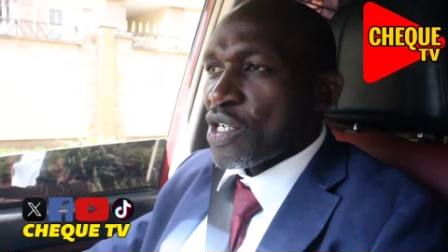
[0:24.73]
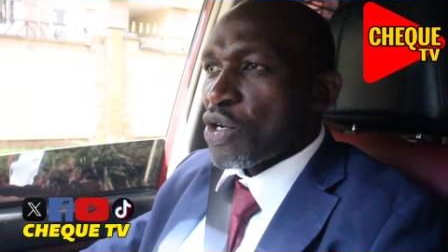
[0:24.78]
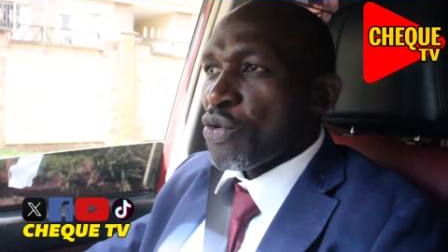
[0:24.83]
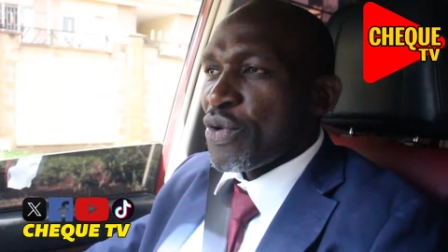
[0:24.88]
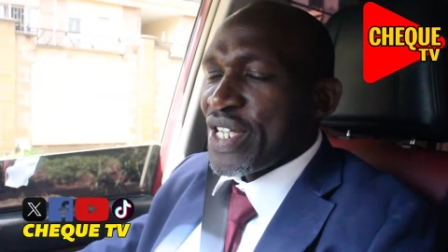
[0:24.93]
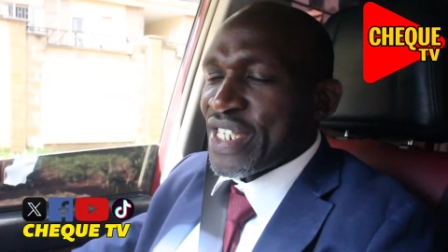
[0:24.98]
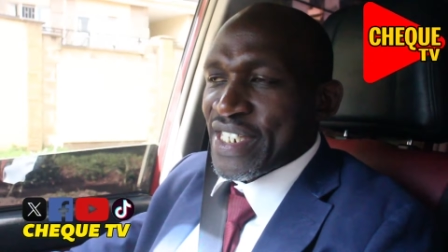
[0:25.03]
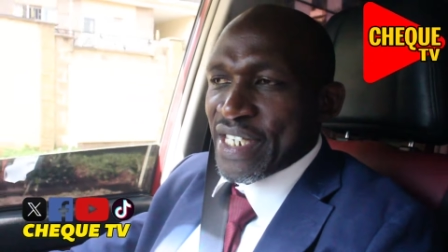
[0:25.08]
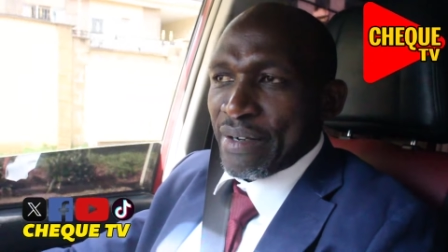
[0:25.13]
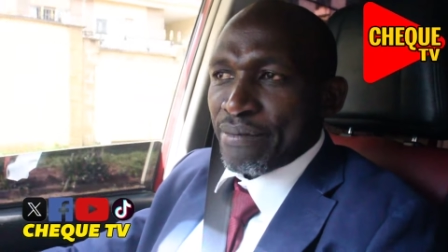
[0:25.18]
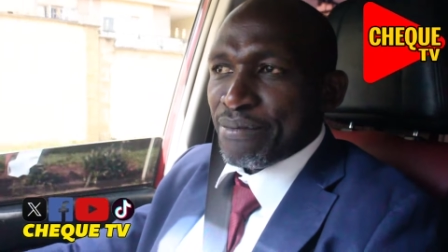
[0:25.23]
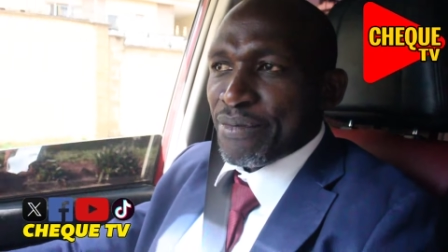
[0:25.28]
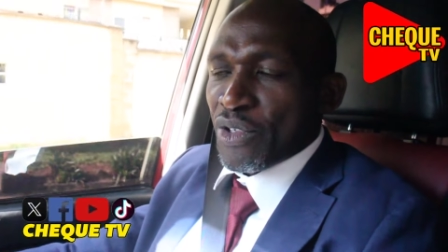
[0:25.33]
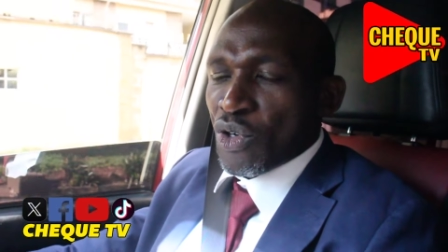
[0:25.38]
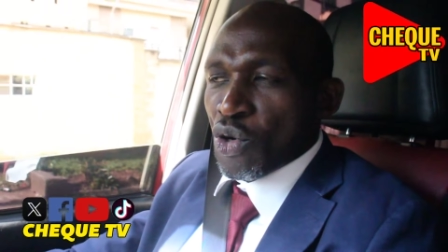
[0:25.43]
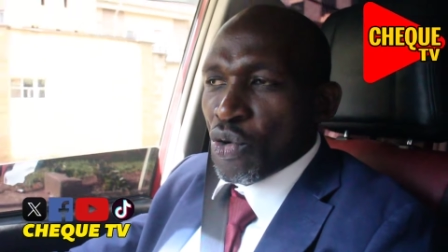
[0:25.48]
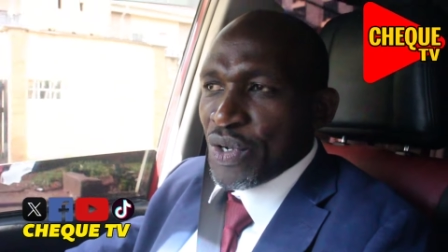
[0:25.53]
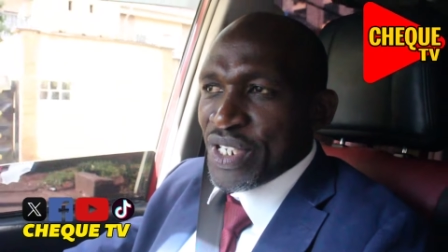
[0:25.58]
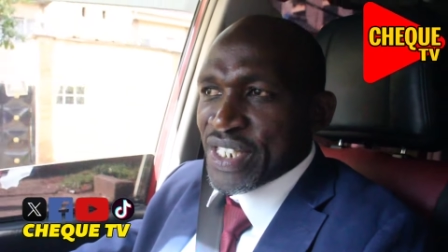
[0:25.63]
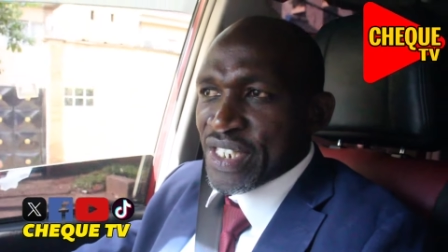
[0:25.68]

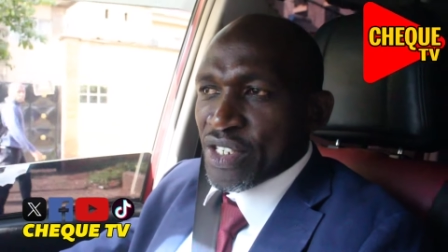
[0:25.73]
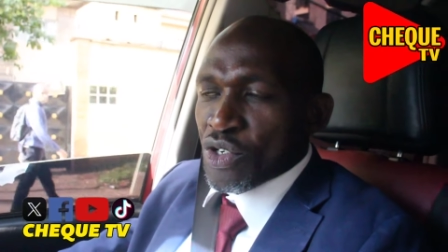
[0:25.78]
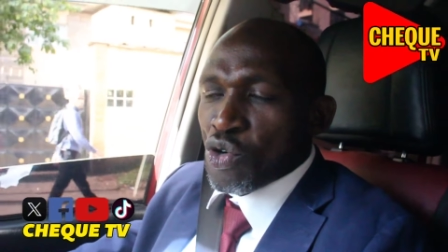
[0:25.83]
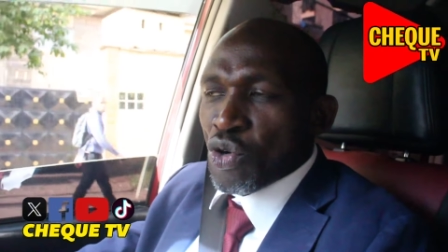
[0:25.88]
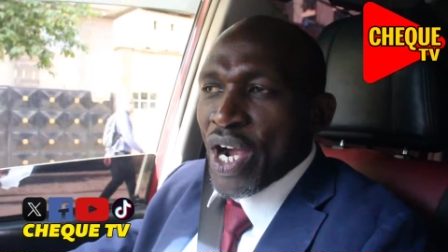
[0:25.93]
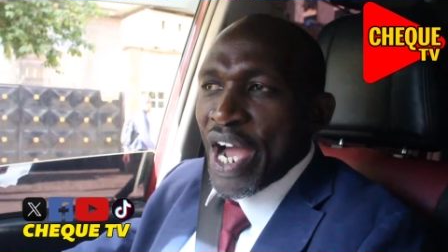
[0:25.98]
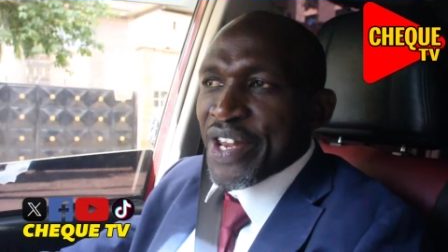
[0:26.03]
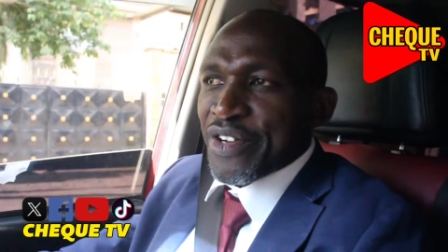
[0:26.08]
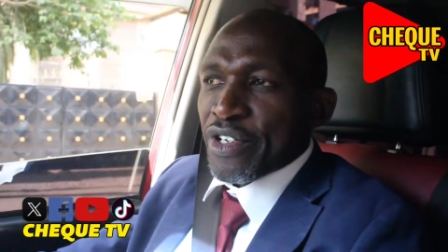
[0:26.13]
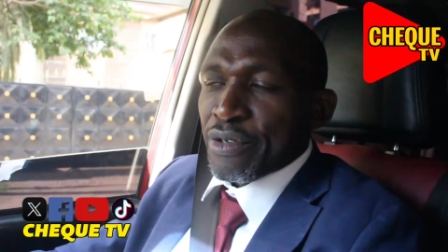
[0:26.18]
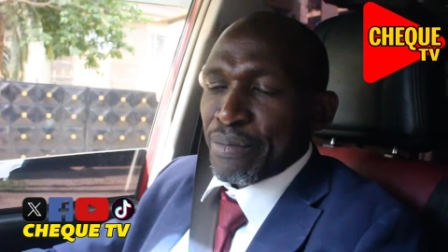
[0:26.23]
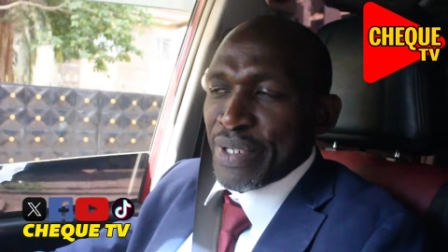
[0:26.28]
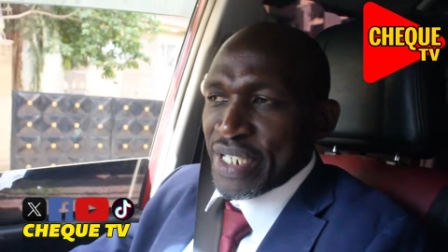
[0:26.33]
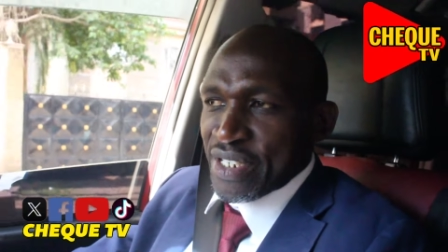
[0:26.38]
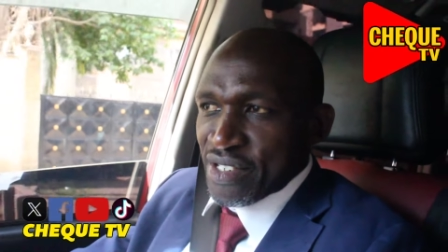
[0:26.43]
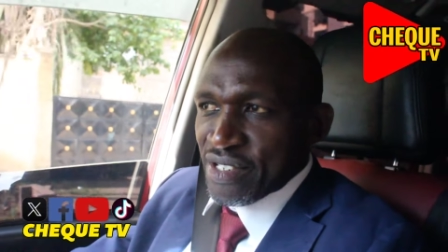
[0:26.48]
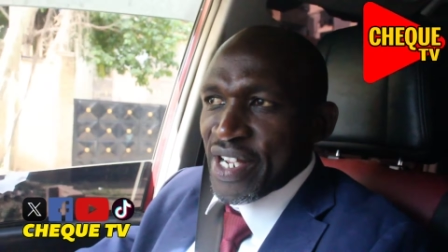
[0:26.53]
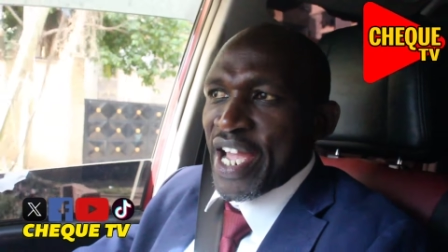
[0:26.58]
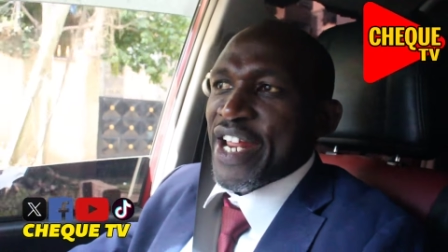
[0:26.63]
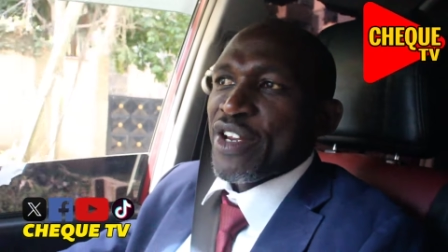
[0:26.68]
who cannot be
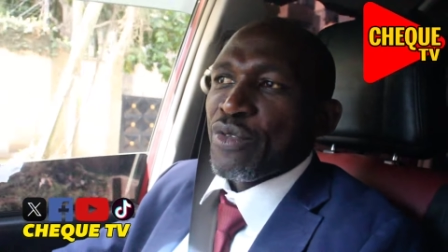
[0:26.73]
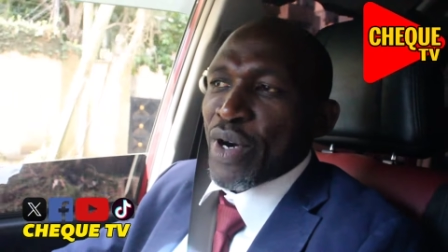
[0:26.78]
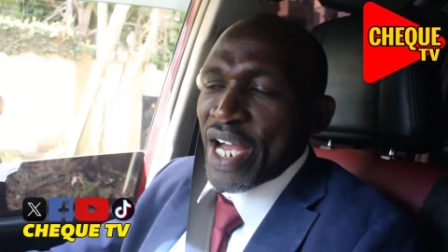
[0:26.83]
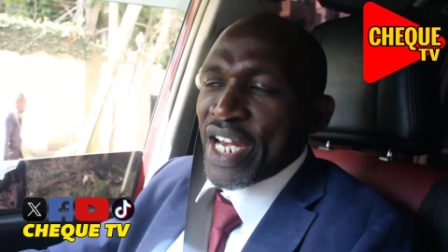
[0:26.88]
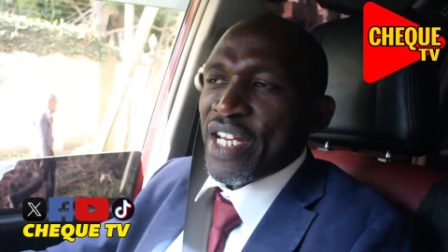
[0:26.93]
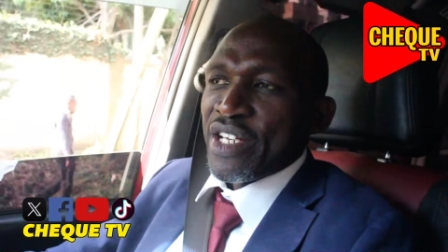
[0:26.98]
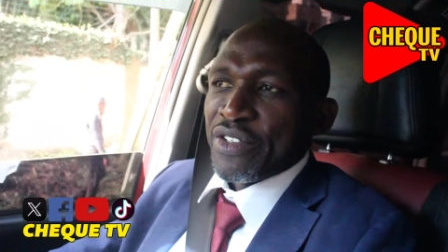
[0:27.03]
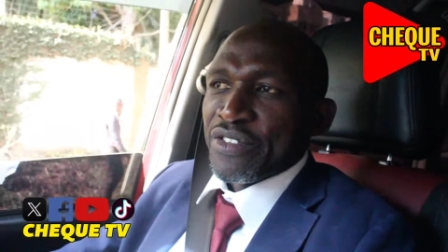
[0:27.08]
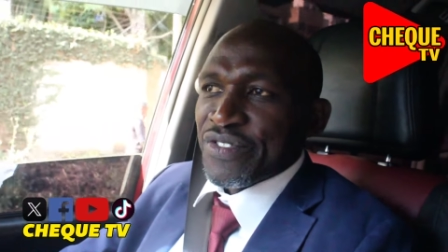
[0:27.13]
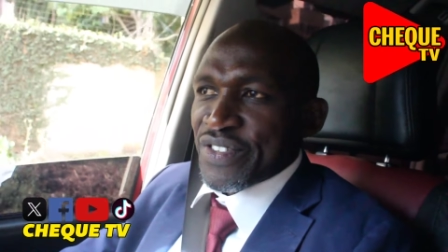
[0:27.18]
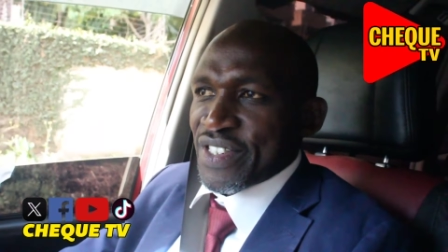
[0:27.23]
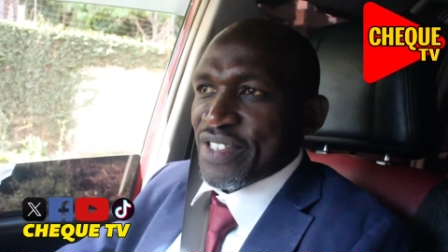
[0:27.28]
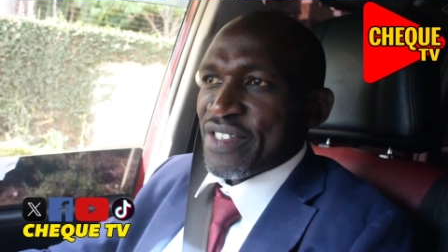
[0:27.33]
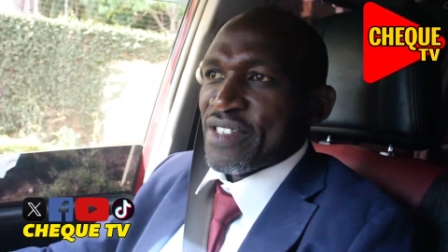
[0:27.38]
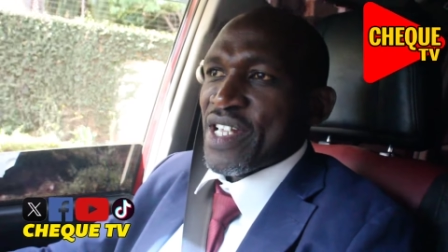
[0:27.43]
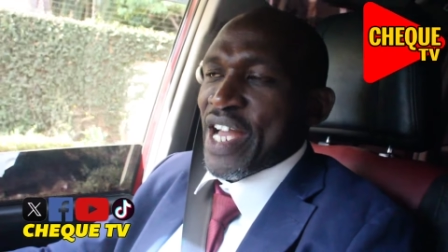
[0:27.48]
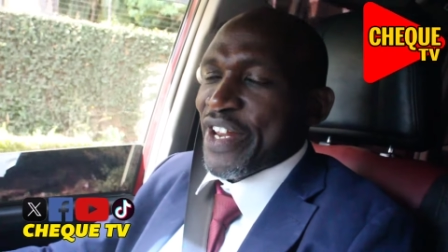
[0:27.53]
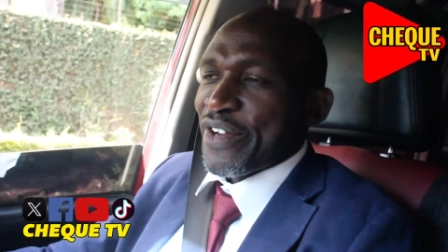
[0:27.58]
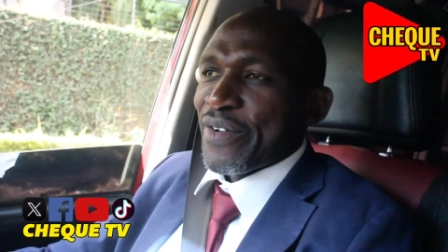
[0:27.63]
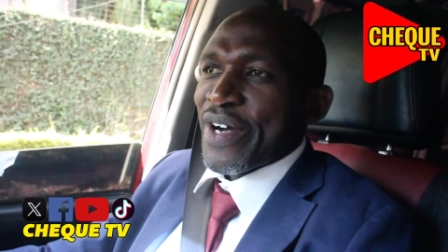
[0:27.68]
tried while in
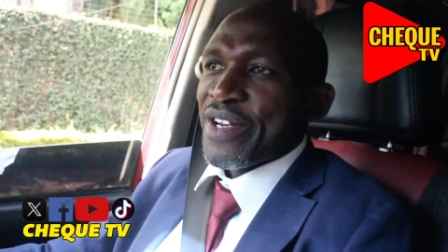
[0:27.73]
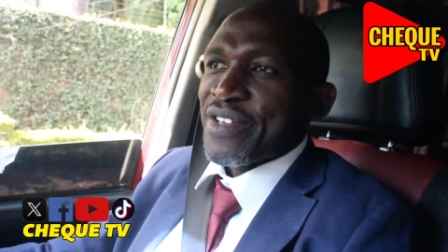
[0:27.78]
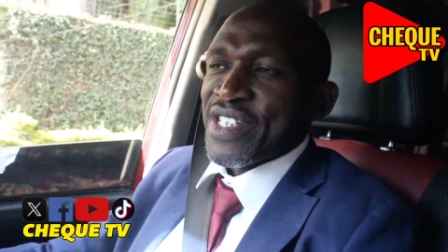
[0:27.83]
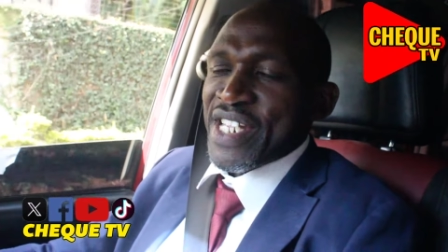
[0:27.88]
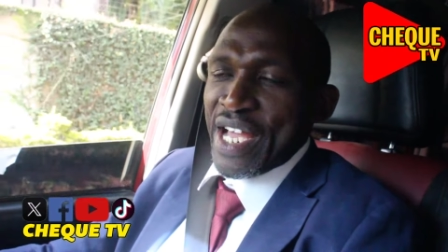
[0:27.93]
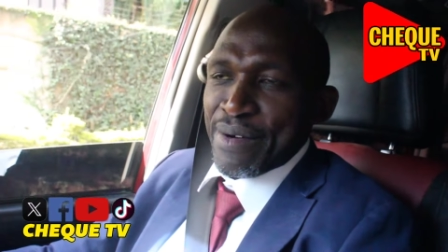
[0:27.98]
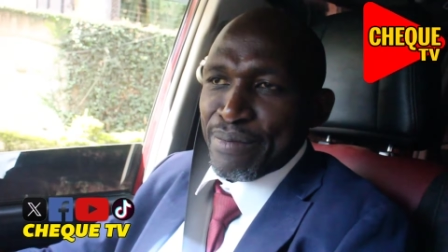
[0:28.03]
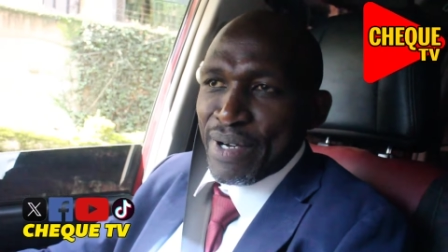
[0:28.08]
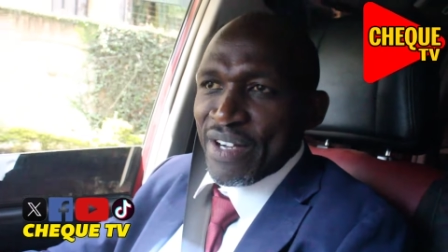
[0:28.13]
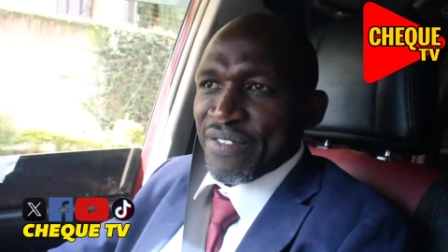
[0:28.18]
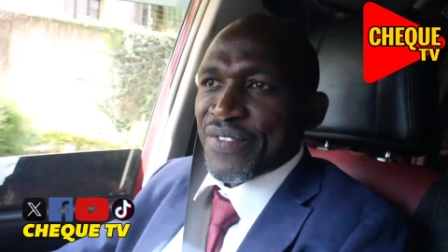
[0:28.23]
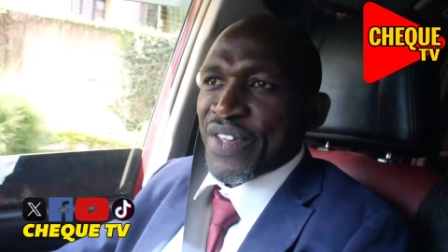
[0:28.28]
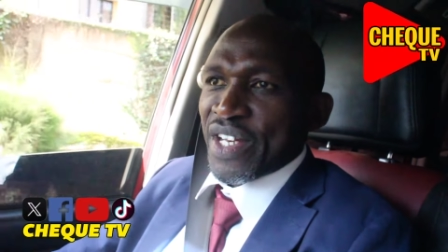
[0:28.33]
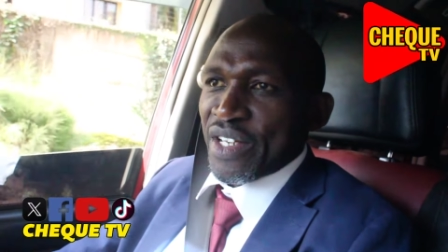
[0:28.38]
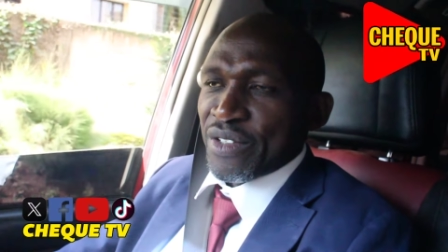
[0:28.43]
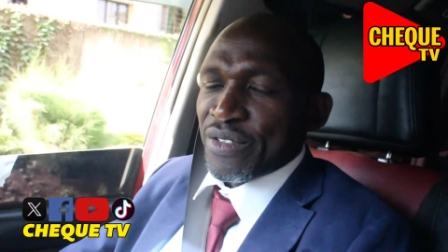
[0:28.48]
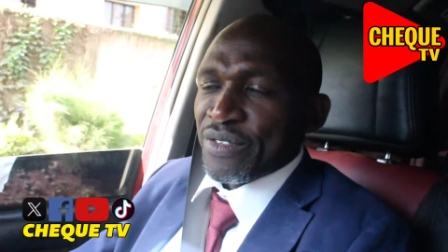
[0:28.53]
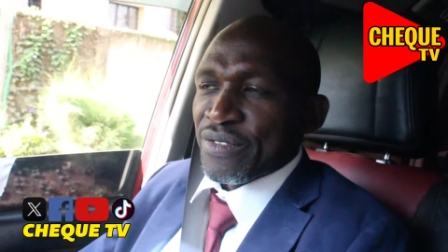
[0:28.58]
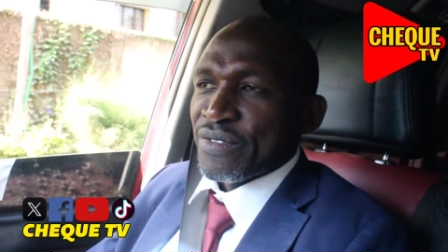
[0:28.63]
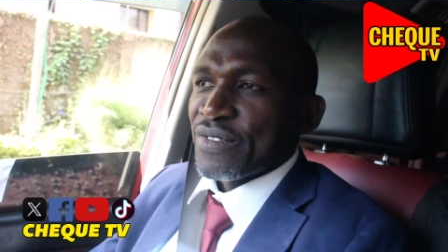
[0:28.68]
office. I don't want to say above the
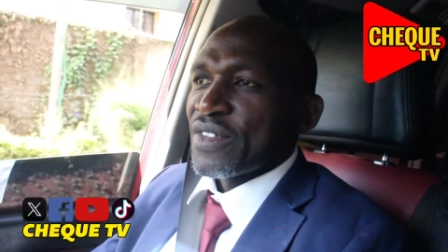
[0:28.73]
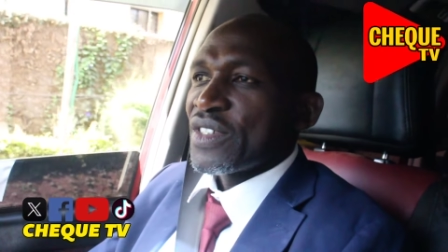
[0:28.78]
law.